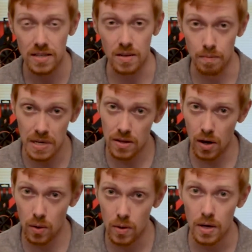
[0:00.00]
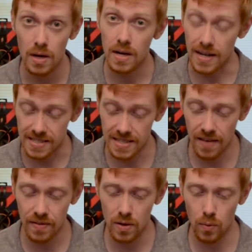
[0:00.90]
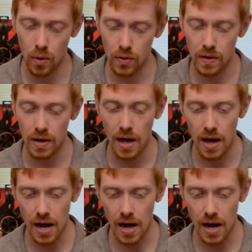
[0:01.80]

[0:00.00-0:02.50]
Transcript: To me though, it's definitely worth it.